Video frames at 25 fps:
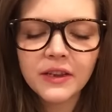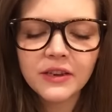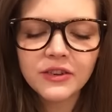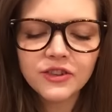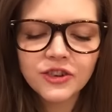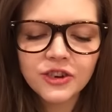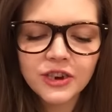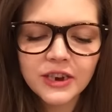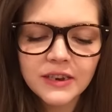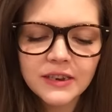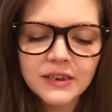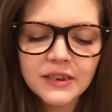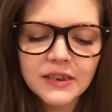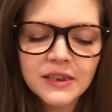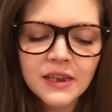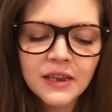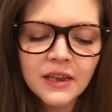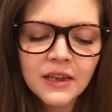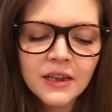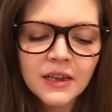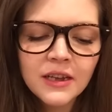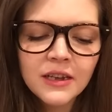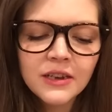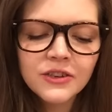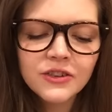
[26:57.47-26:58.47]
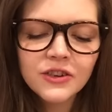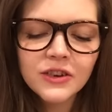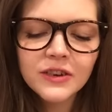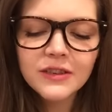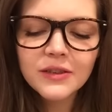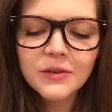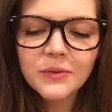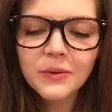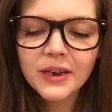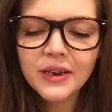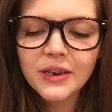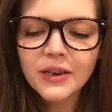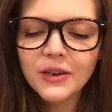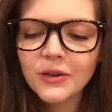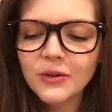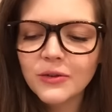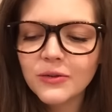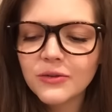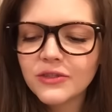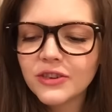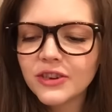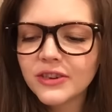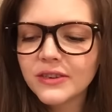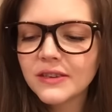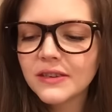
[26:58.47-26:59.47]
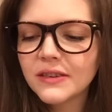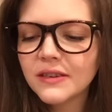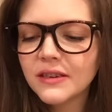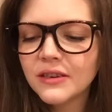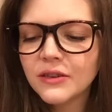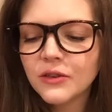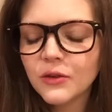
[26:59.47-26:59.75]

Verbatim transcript: that she's, she's the one who just